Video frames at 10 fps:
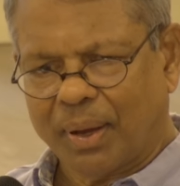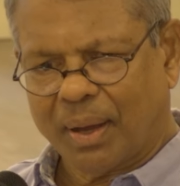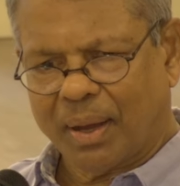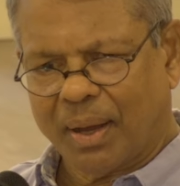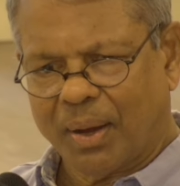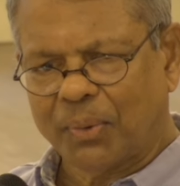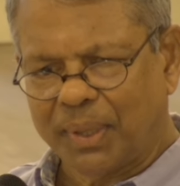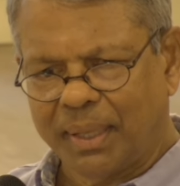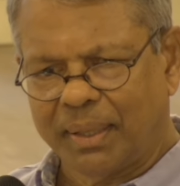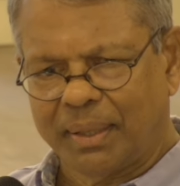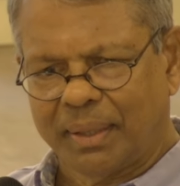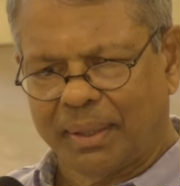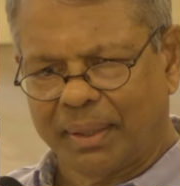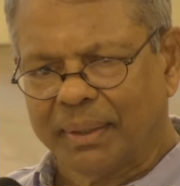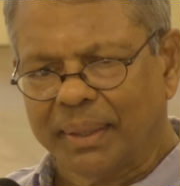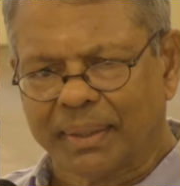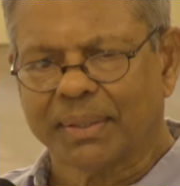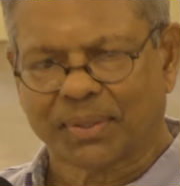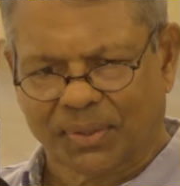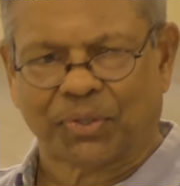how did
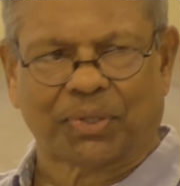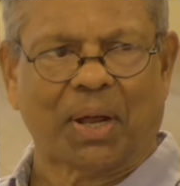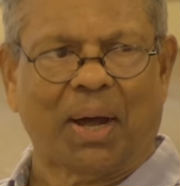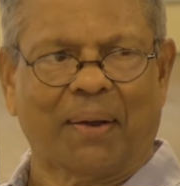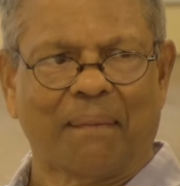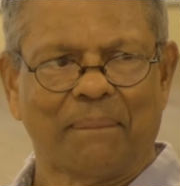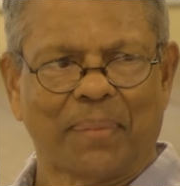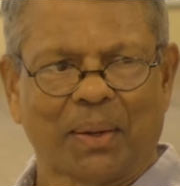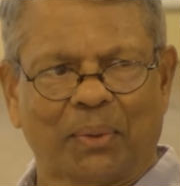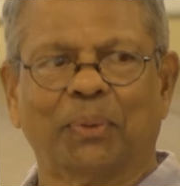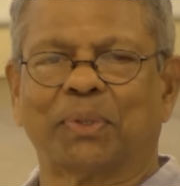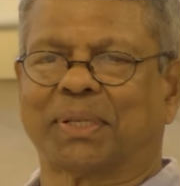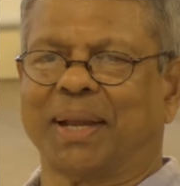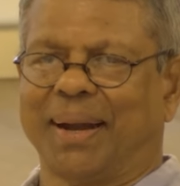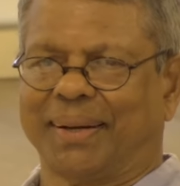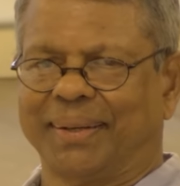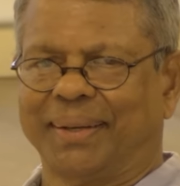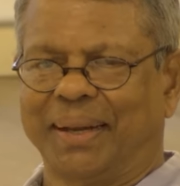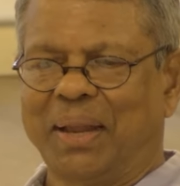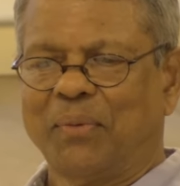ignorance start? Who started
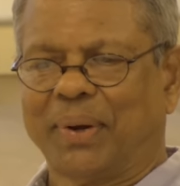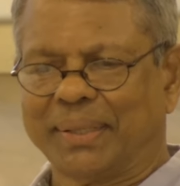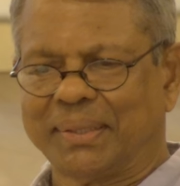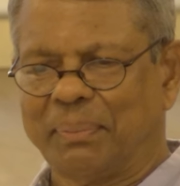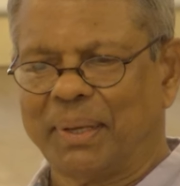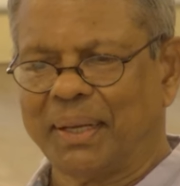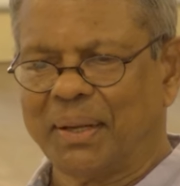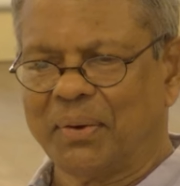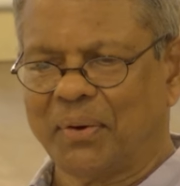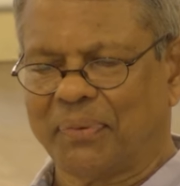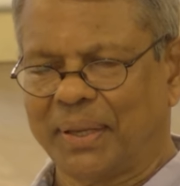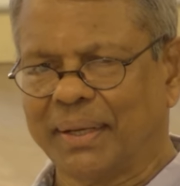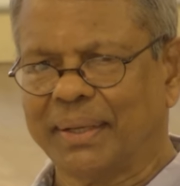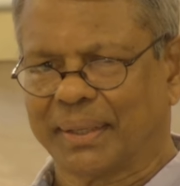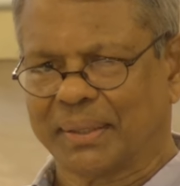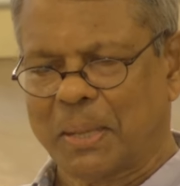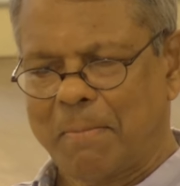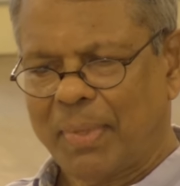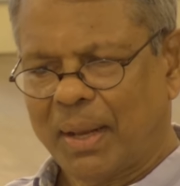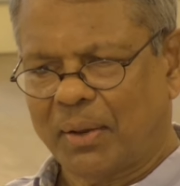it? What is the beginning of ignorance?
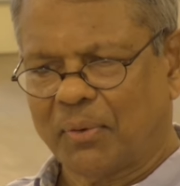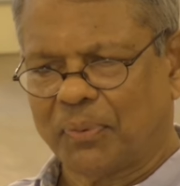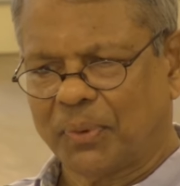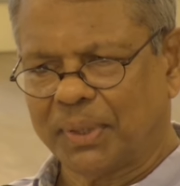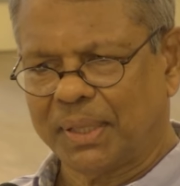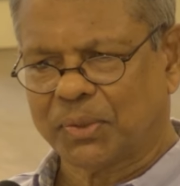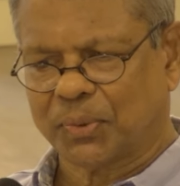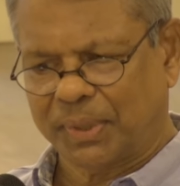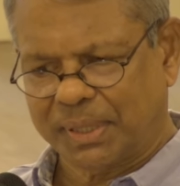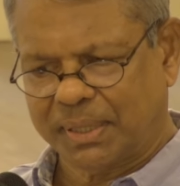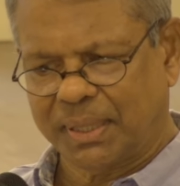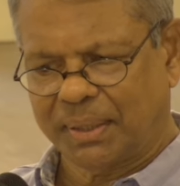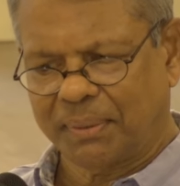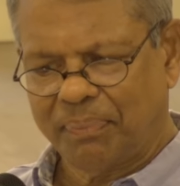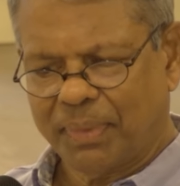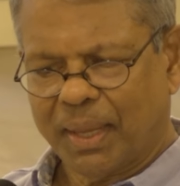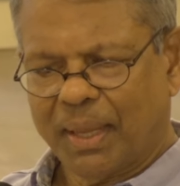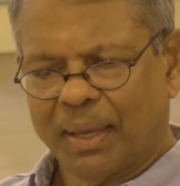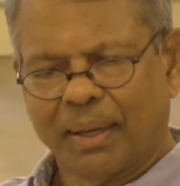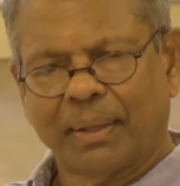Now, for this question,
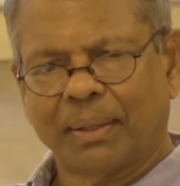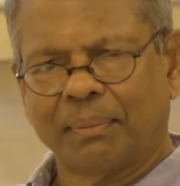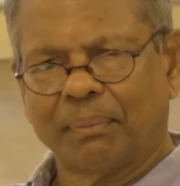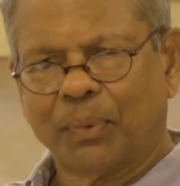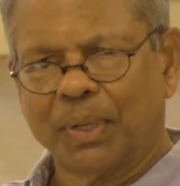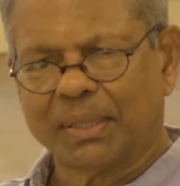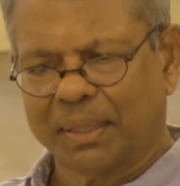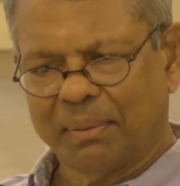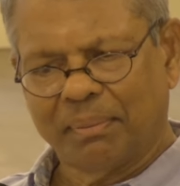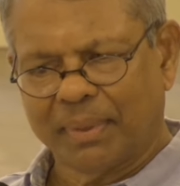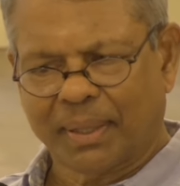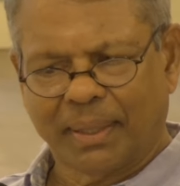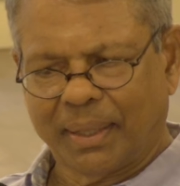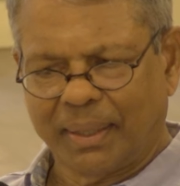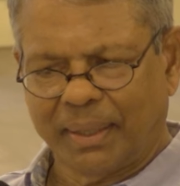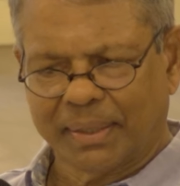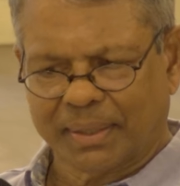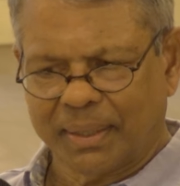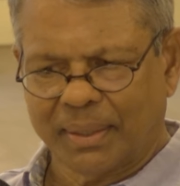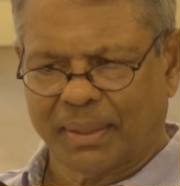Buddhism really
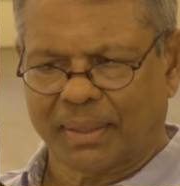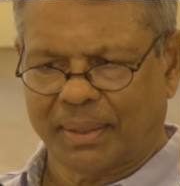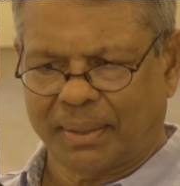doesn't